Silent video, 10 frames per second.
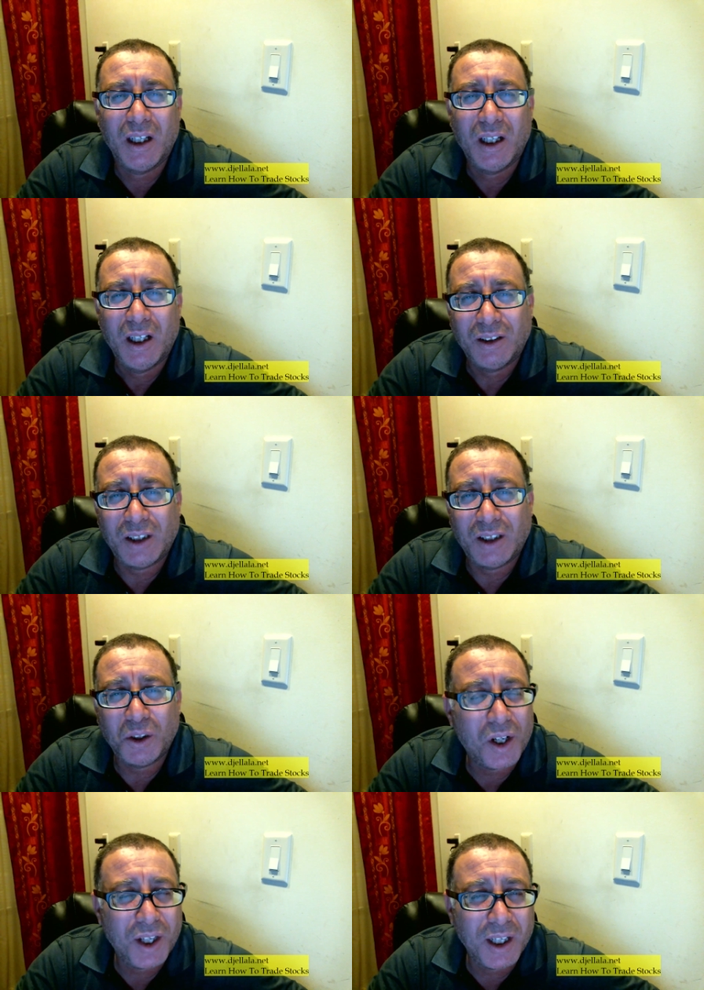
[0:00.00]
that you
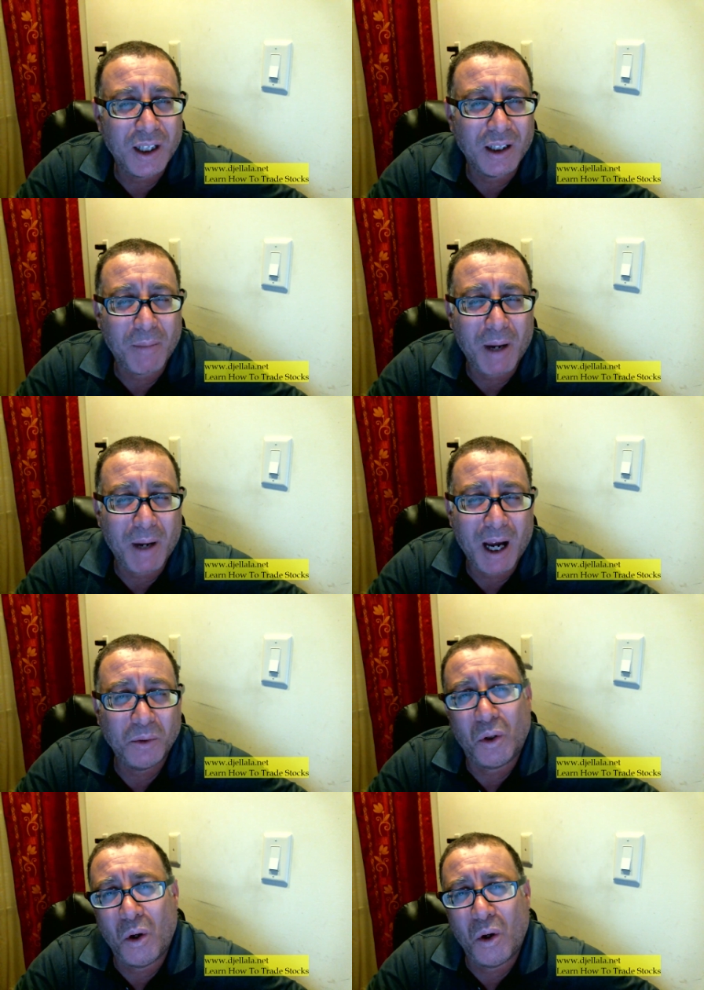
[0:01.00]
are thinking about
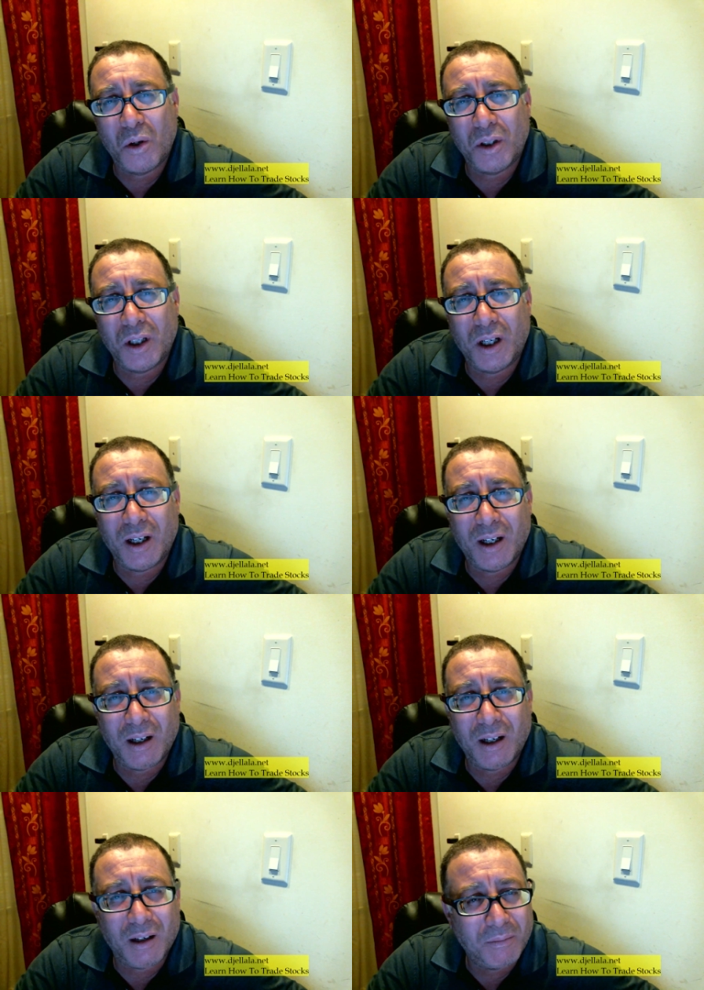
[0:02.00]
or
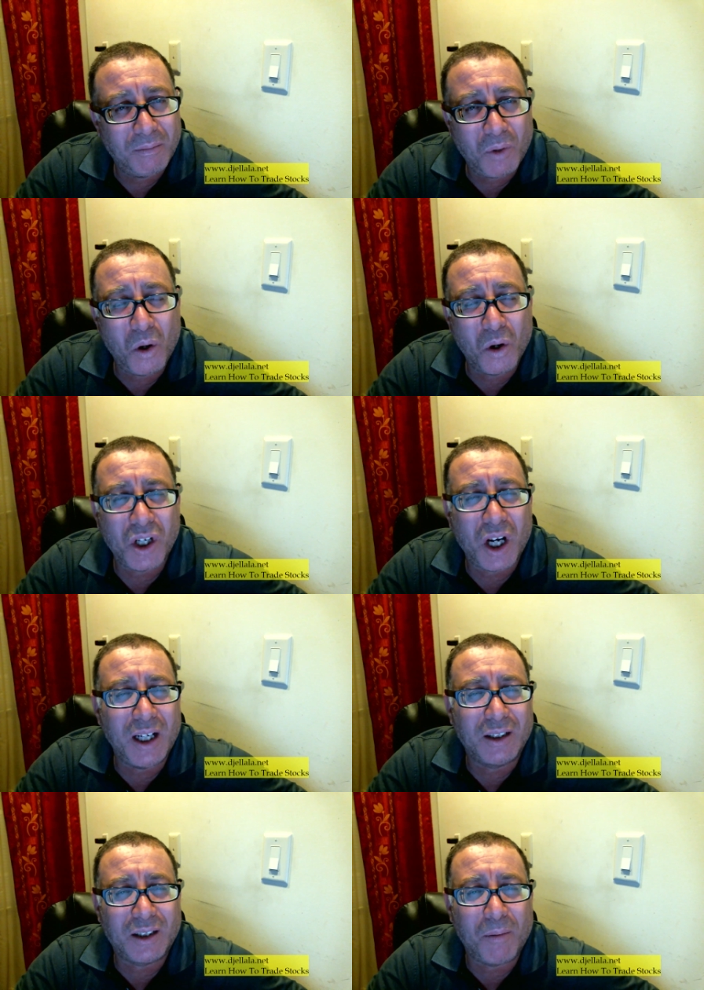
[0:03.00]
uh, or
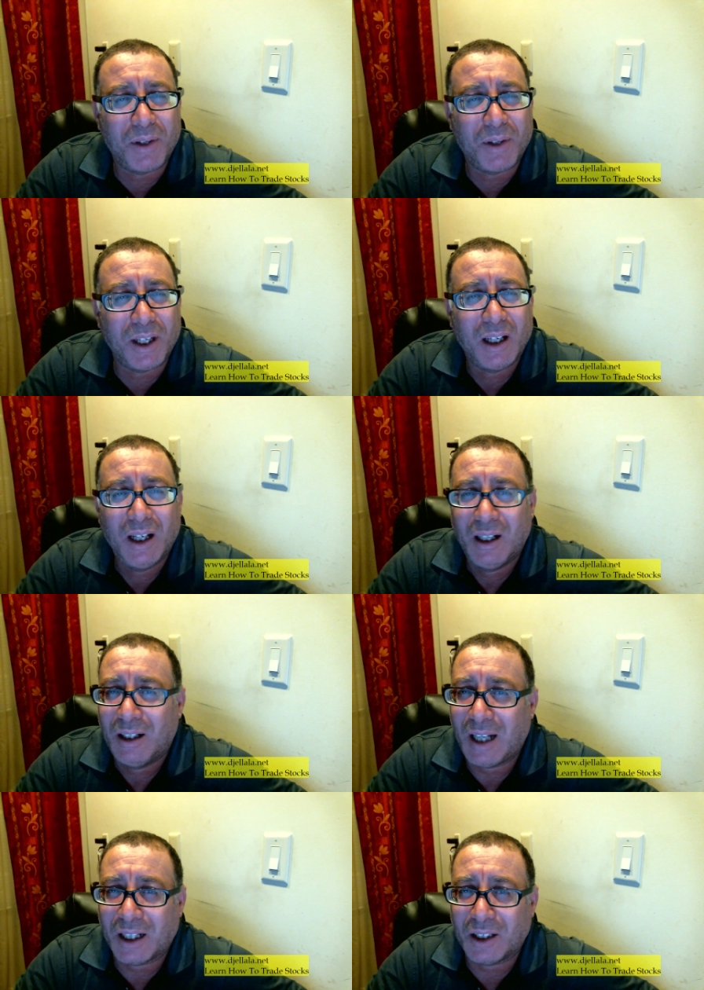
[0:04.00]
sharing something
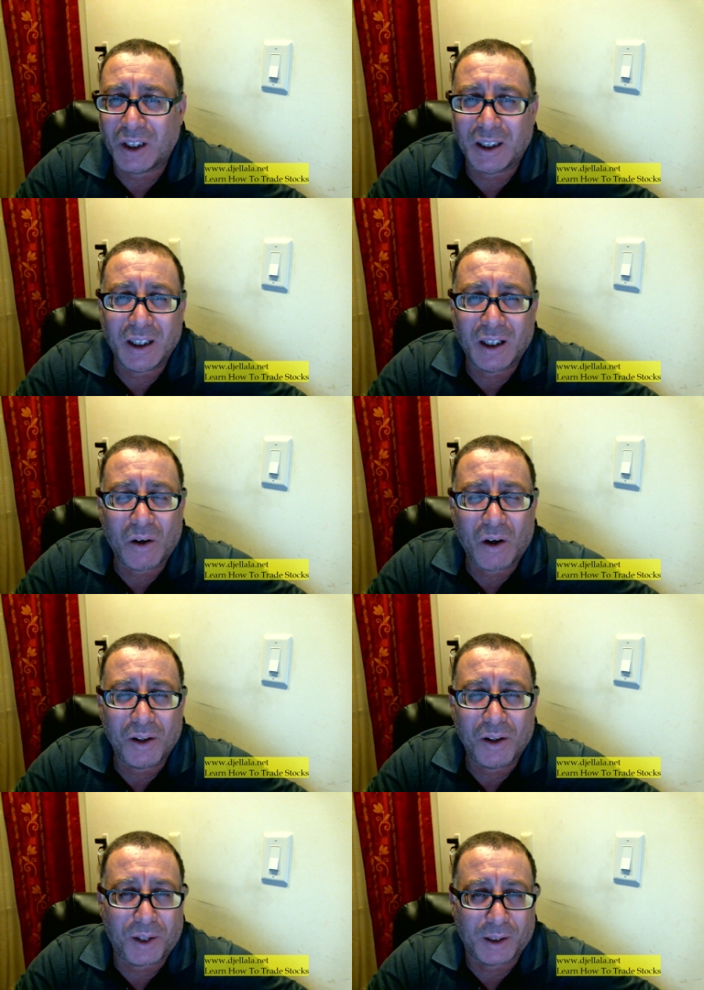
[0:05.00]
like a technique or other
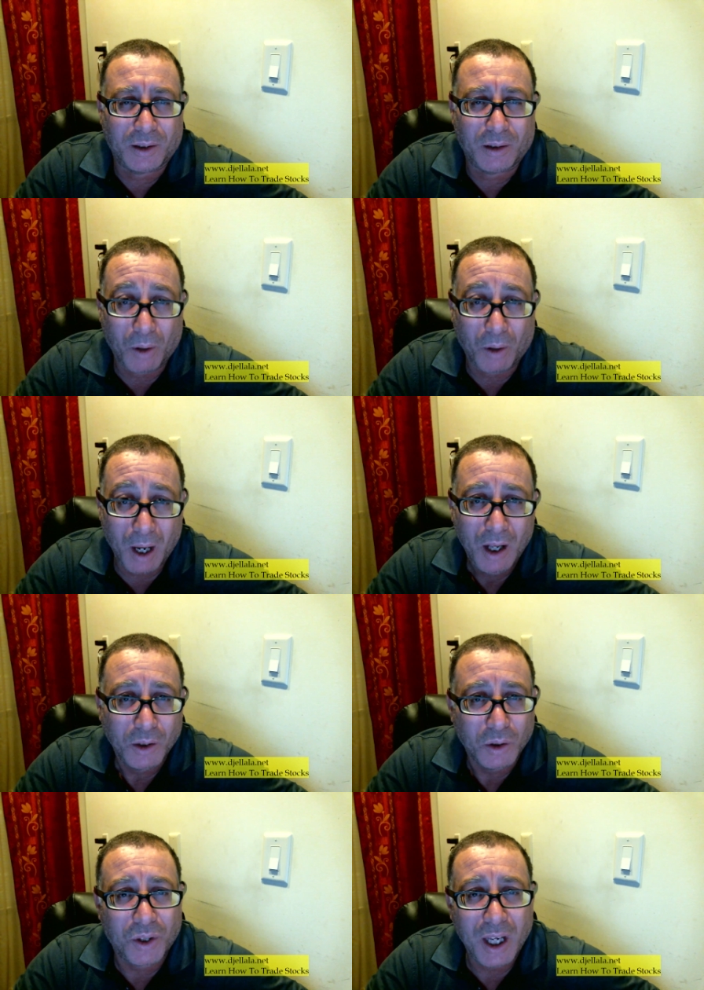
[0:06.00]
things okay
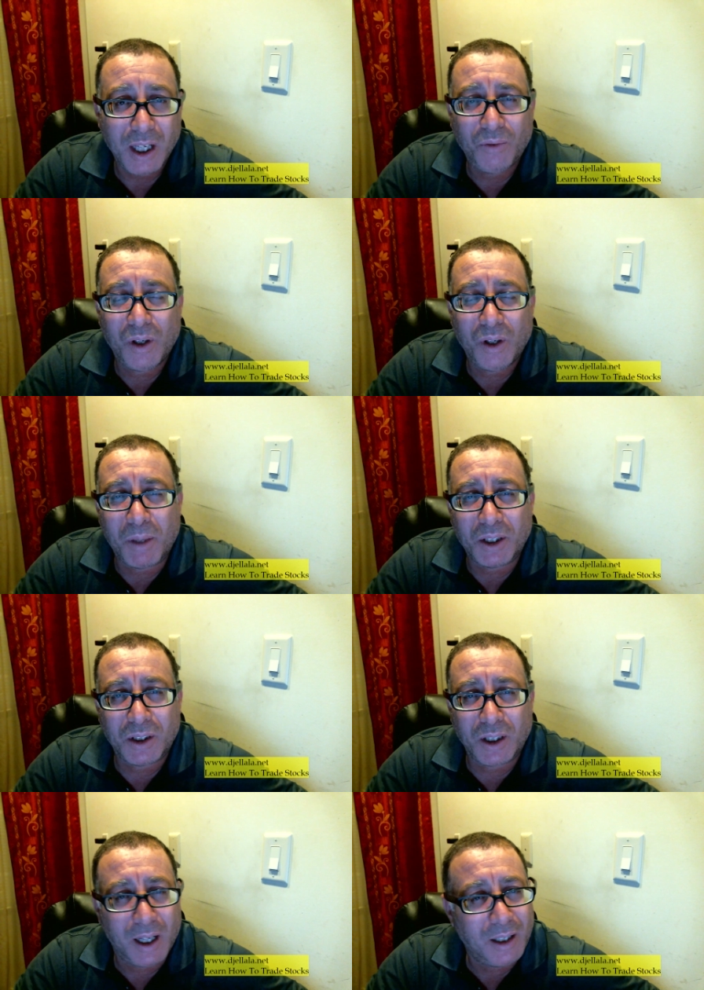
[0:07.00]
so thank you very much
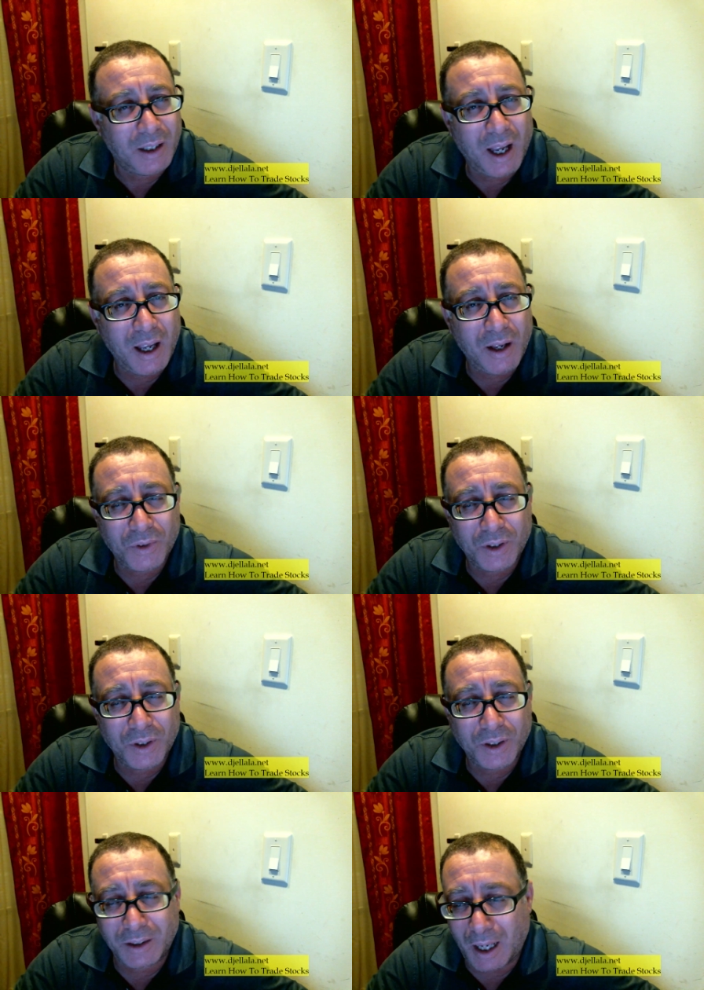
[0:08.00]
and have a
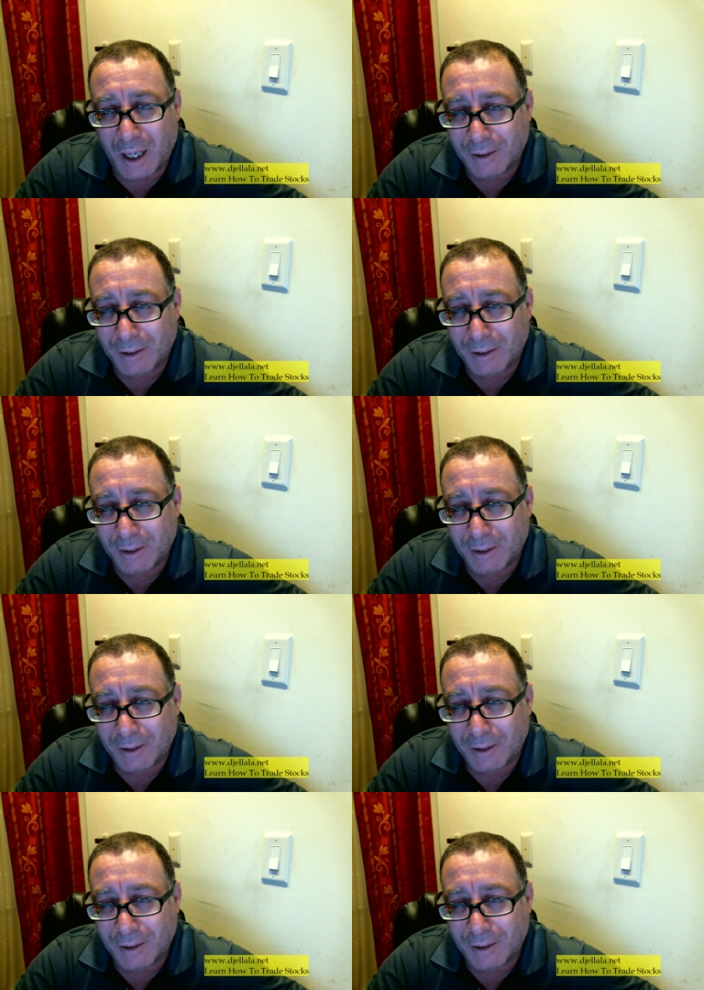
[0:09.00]
nice day